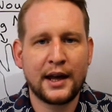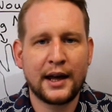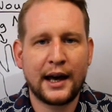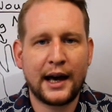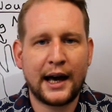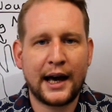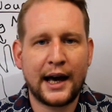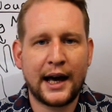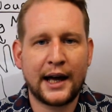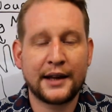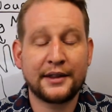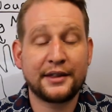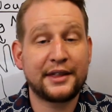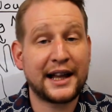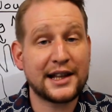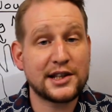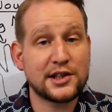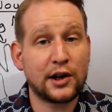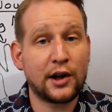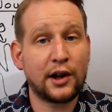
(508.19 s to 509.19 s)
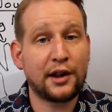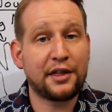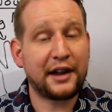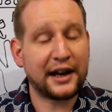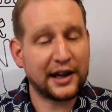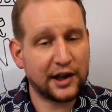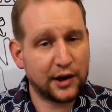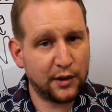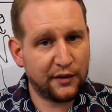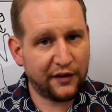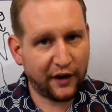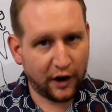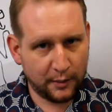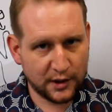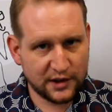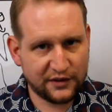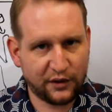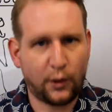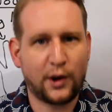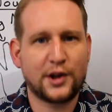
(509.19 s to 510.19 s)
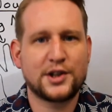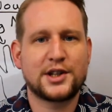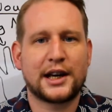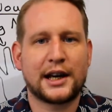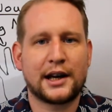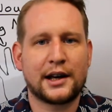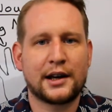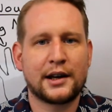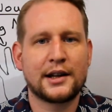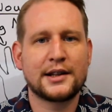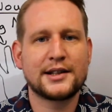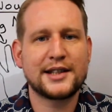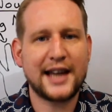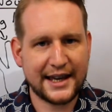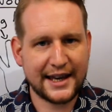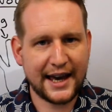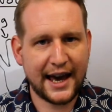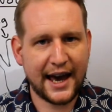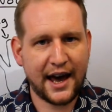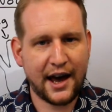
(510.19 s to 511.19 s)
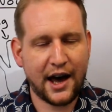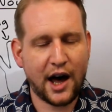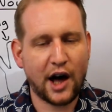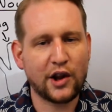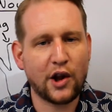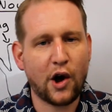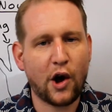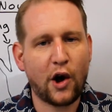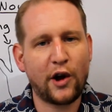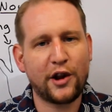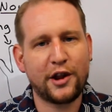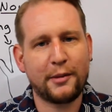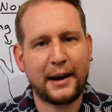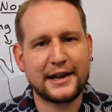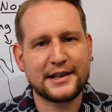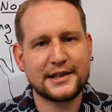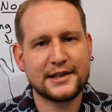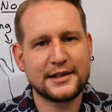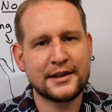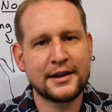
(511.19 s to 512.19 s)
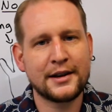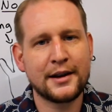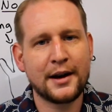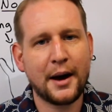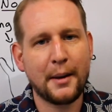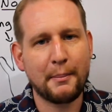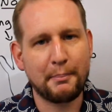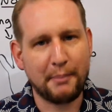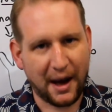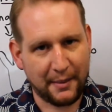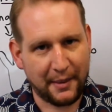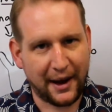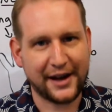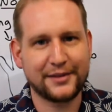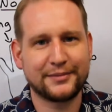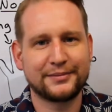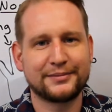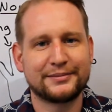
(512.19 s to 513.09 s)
And that's all. Thank you very much for watching. Take care and all the best. Bye bye.